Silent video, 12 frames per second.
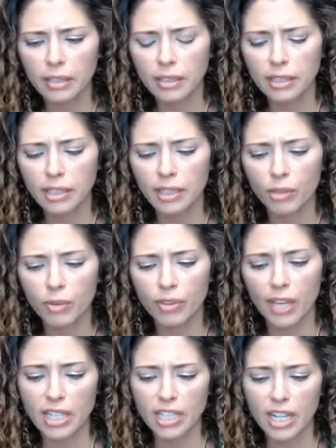dealing with
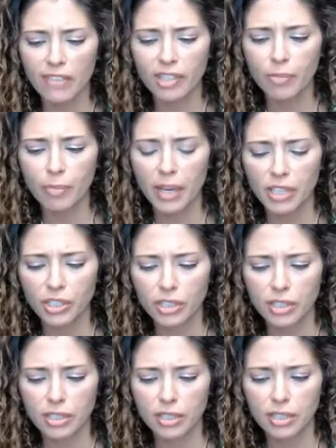HIV
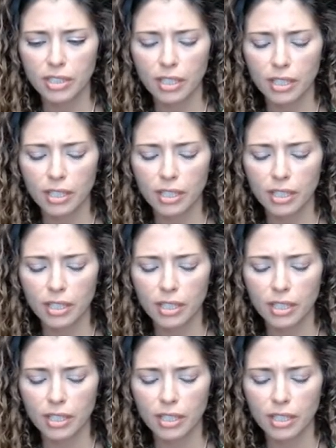patients,